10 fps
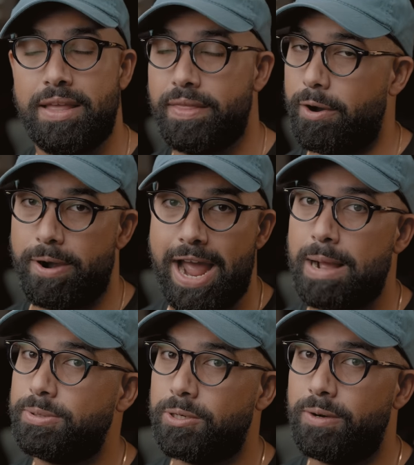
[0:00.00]
They are
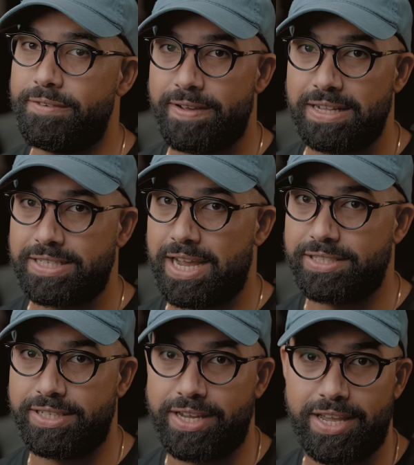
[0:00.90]
absolutely
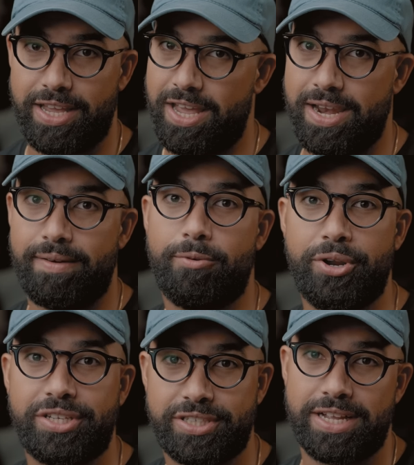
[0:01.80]
fantastic in
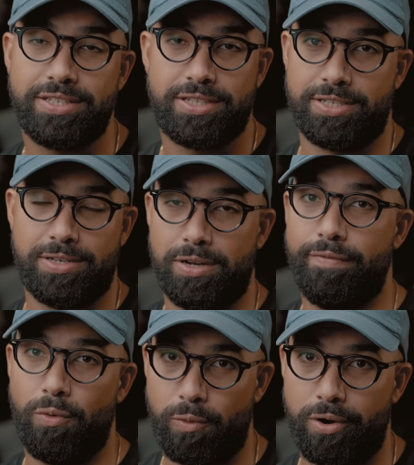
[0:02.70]
every sense
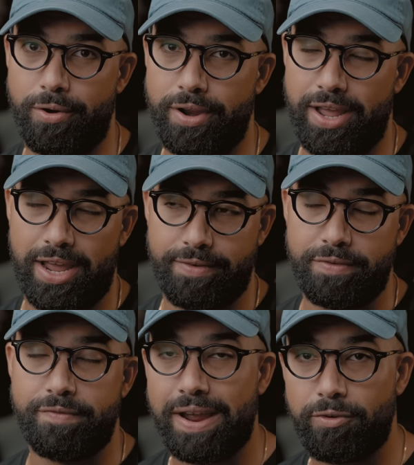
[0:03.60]
of the word. And if
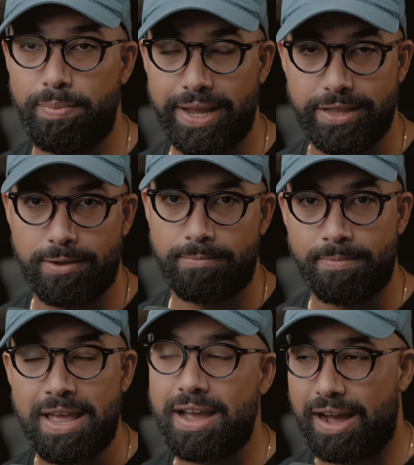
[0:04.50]
you've never played
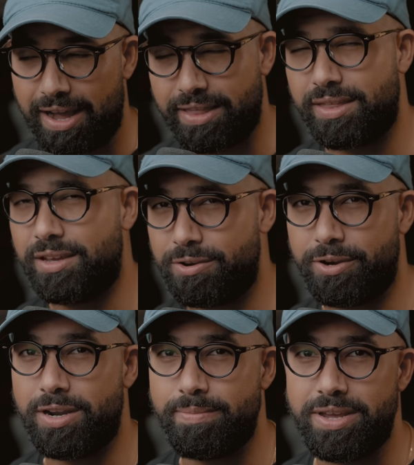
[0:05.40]
them, I think
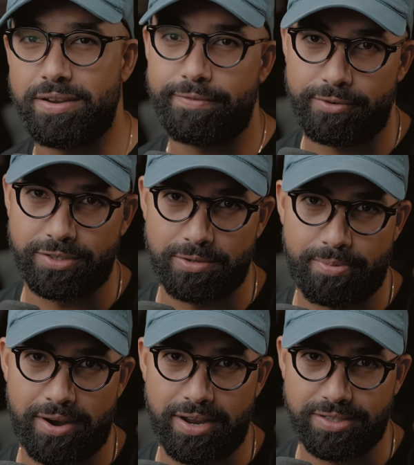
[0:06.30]
you're going to be in for a
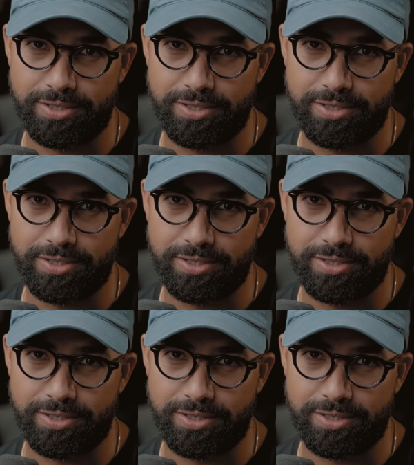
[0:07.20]
surprise.